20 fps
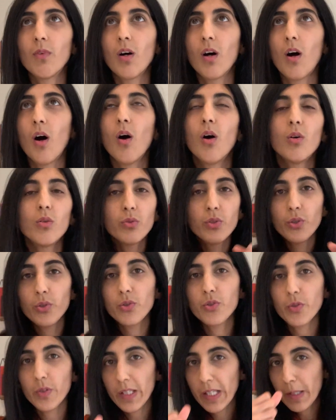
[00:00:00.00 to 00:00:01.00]
hold your
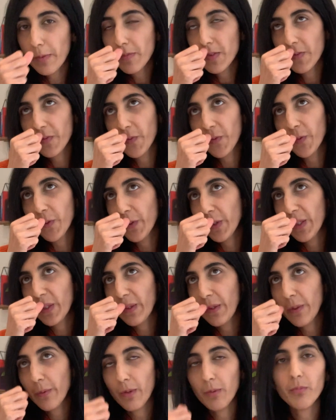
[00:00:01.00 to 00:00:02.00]
dreams for
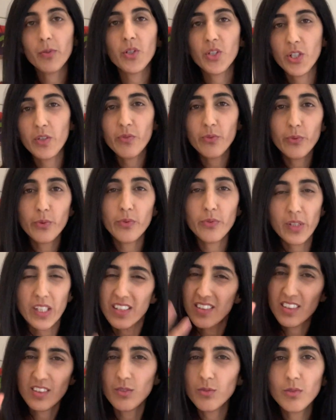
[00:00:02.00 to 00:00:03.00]
you and push you
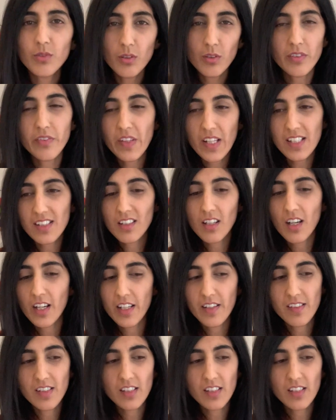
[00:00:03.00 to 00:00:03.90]
forward and all of this kind of